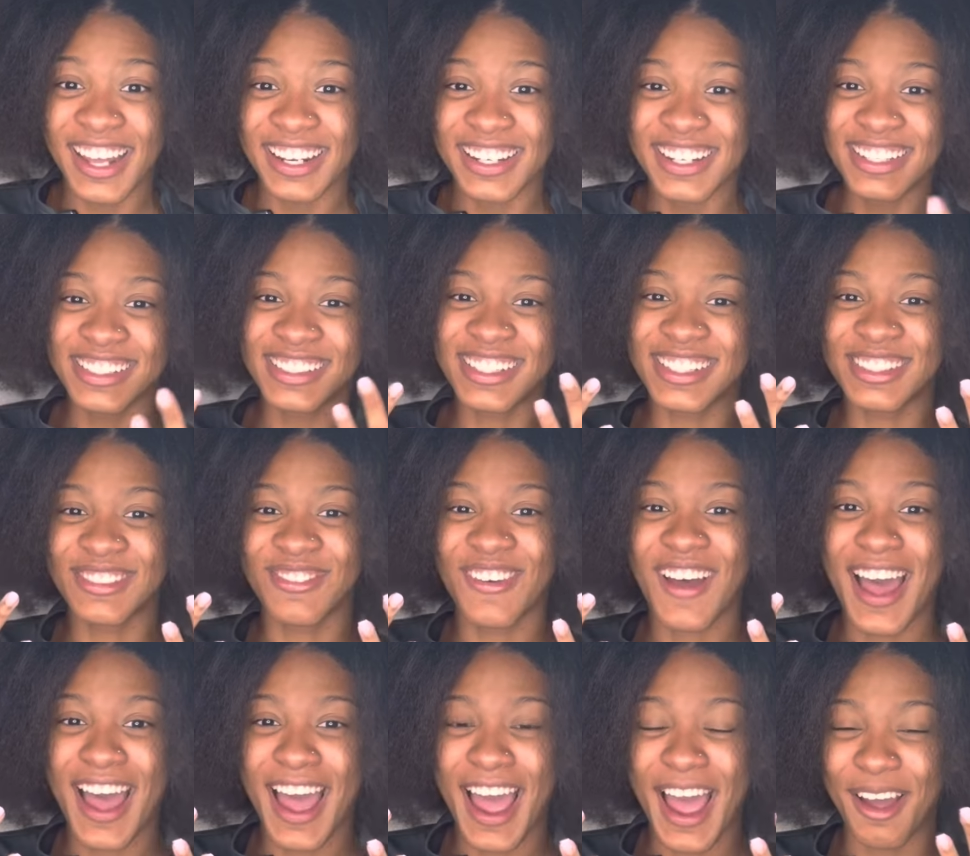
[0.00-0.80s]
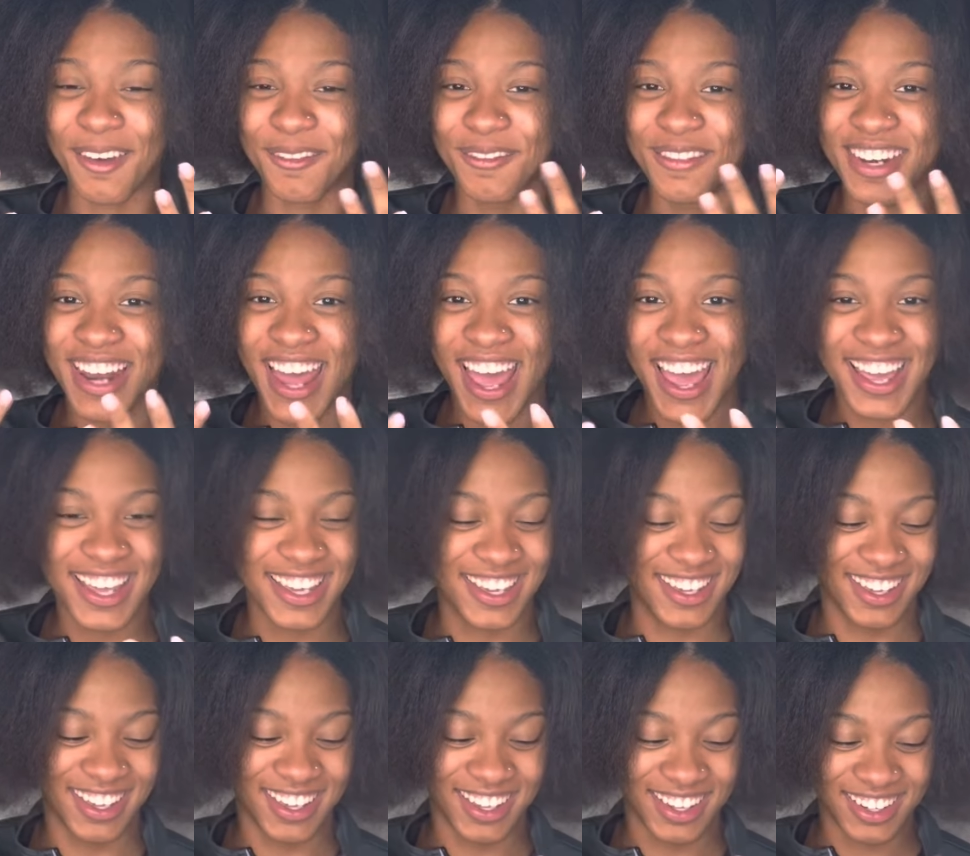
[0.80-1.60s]
This is why I'm
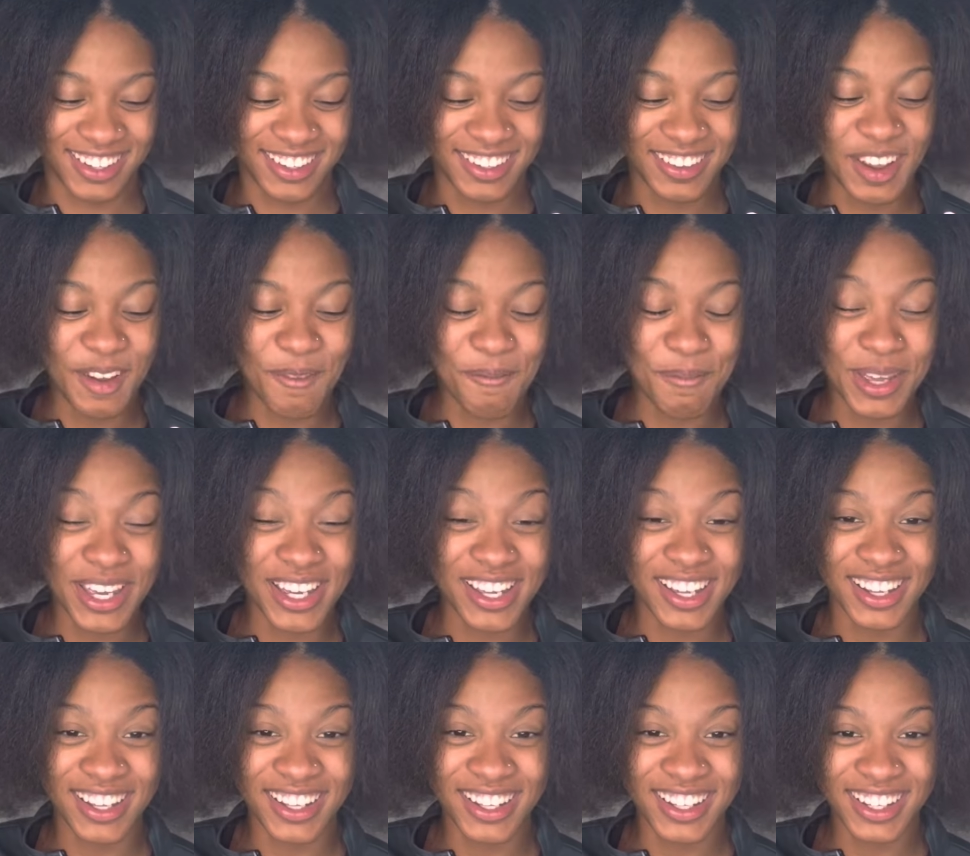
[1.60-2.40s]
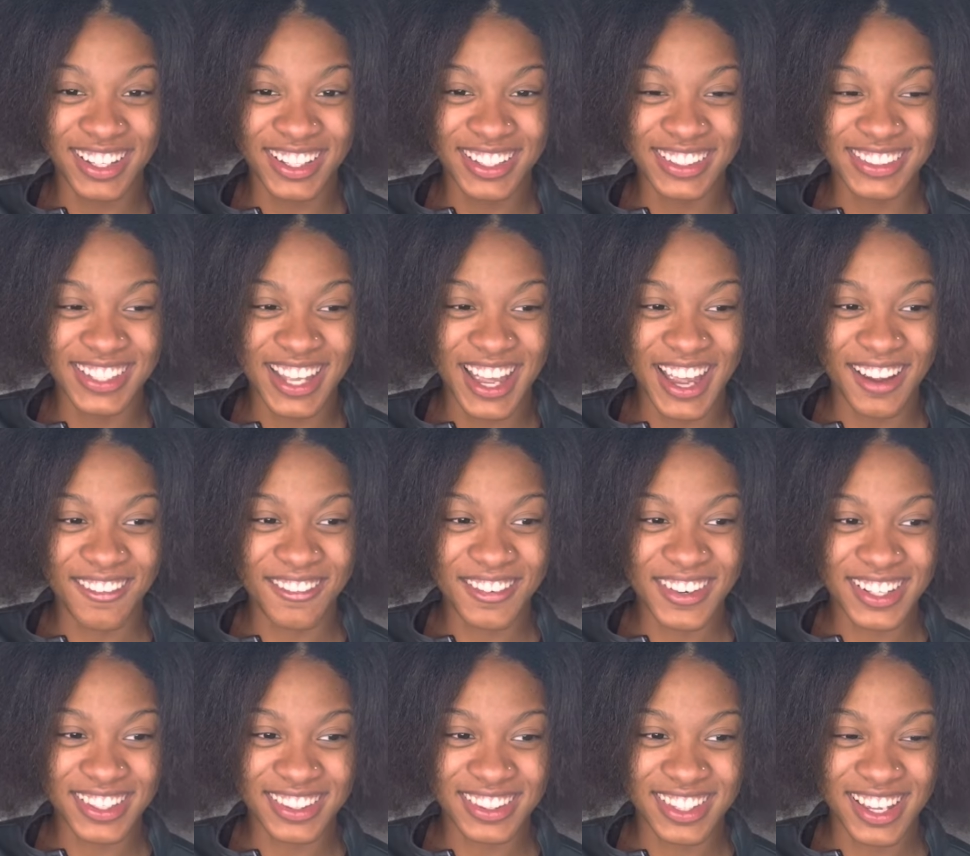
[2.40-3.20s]
naked because
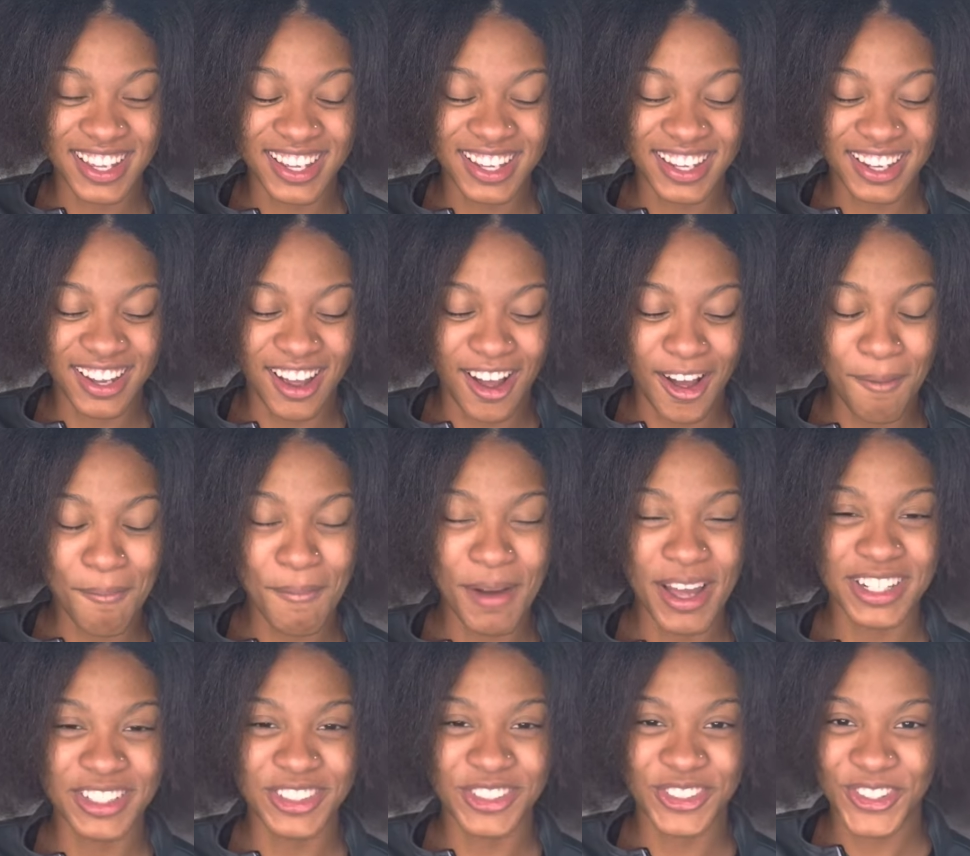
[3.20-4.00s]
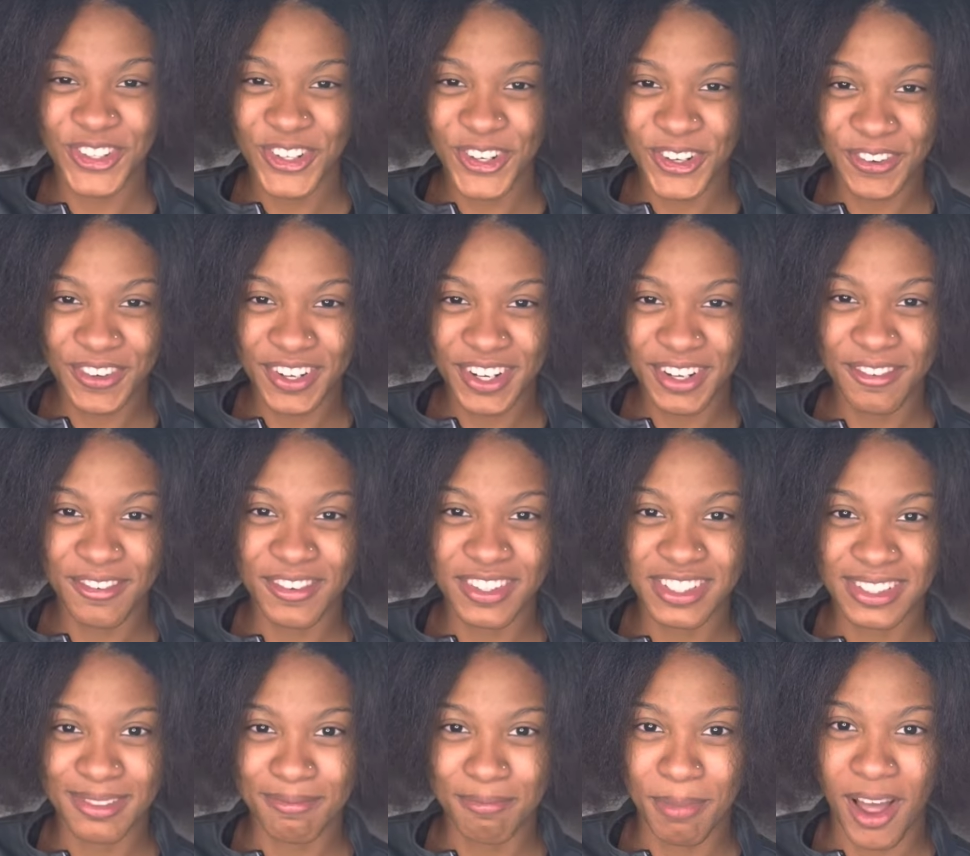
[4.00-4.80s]
everything, all my jewelry
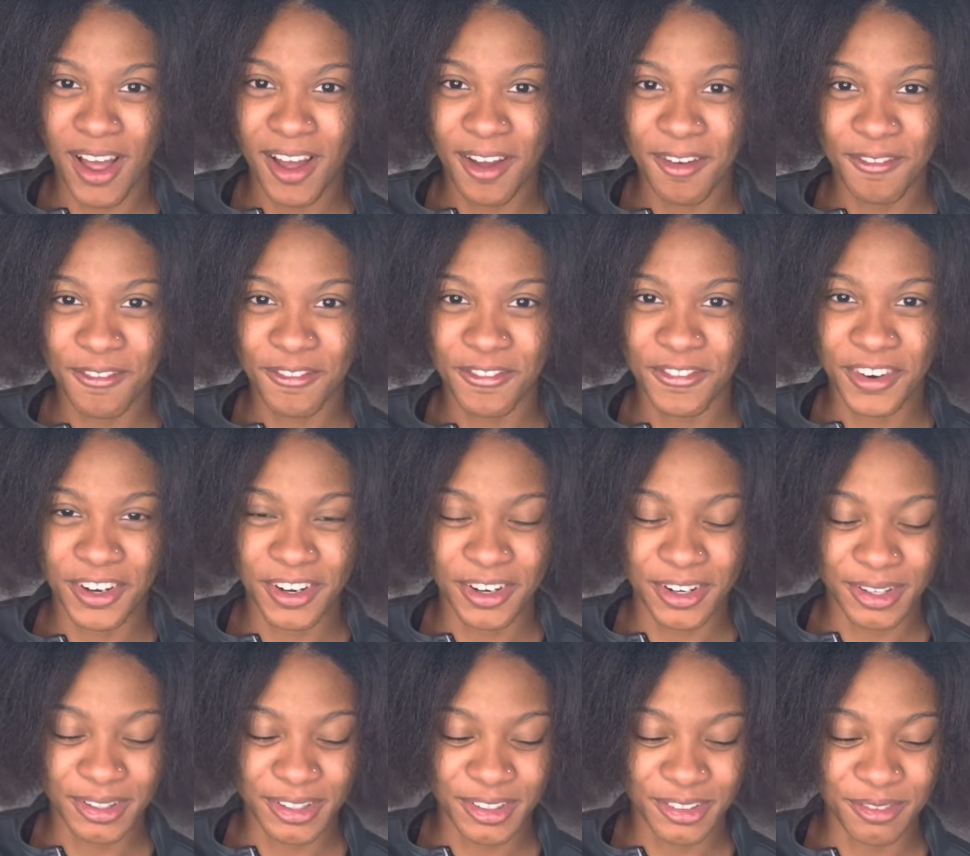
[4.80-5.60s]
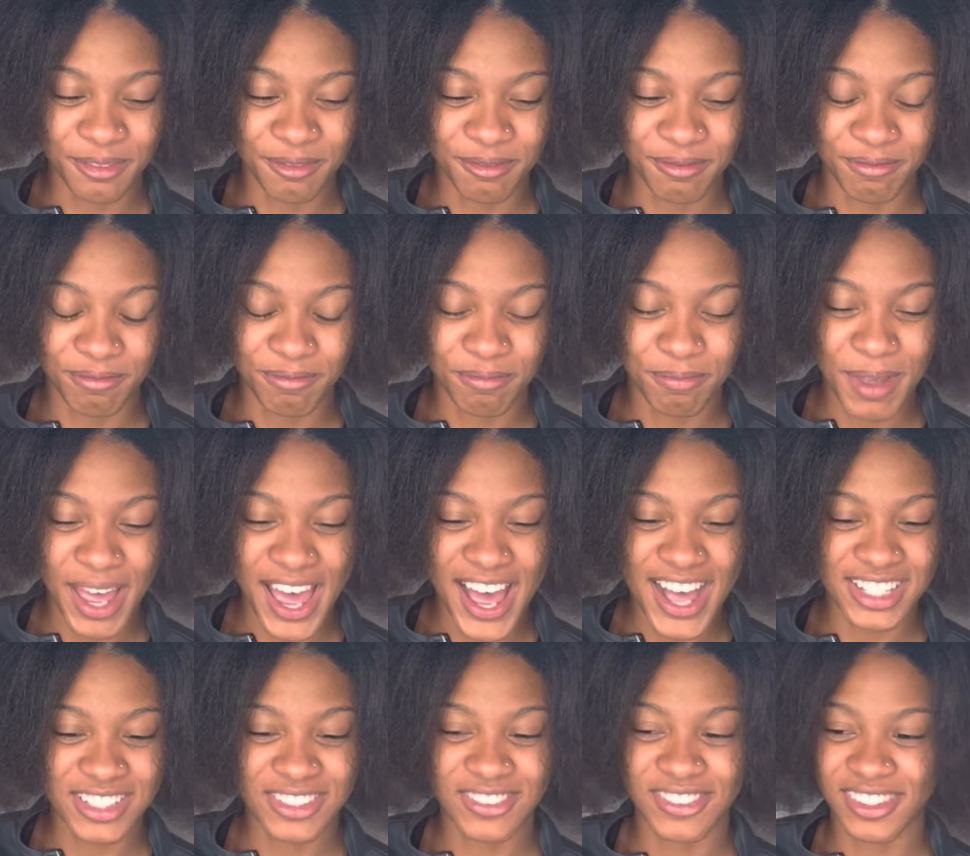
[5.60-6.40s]
was bought from
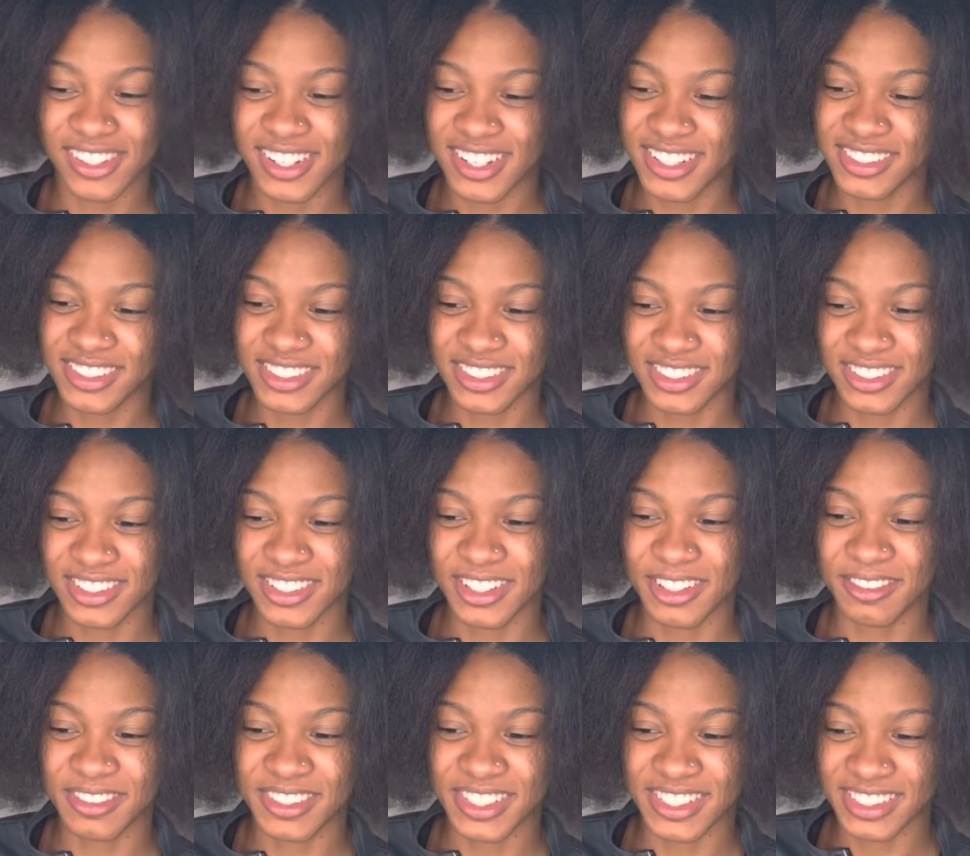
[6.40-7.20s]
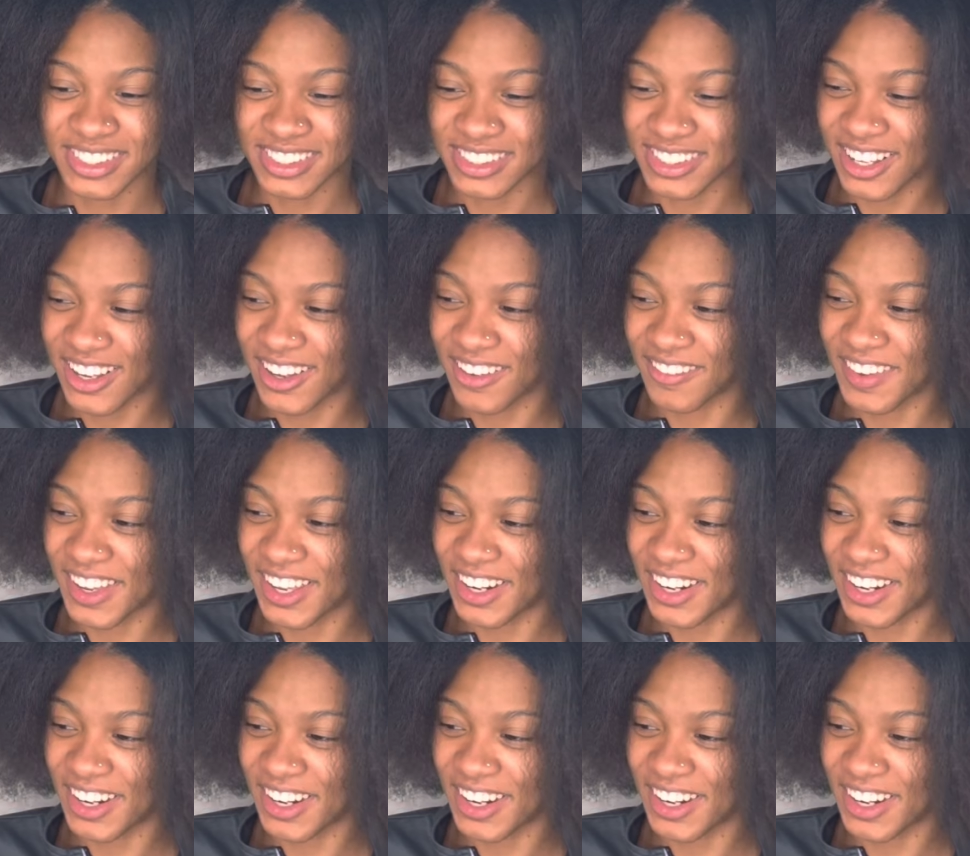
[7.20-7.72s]
past relationships and stuff.